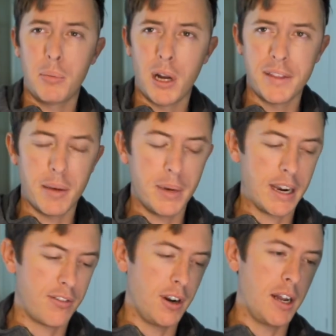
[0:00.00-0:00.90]
but I brought that
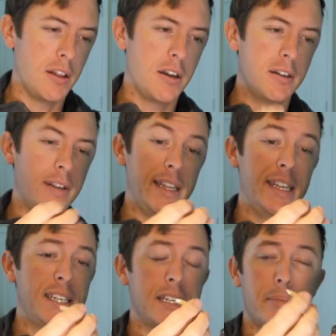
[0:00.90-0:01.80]
back for Outlaw.
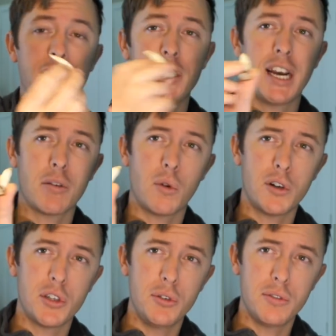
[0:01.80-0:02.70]
And this is my
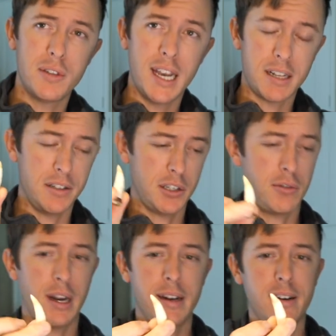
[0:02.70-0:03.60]
jaguar tooth
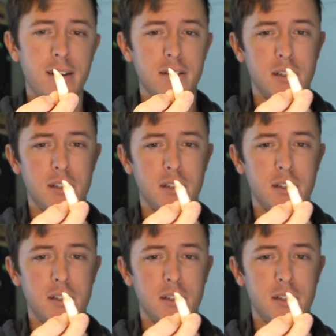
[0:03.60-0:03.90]
necklace right here.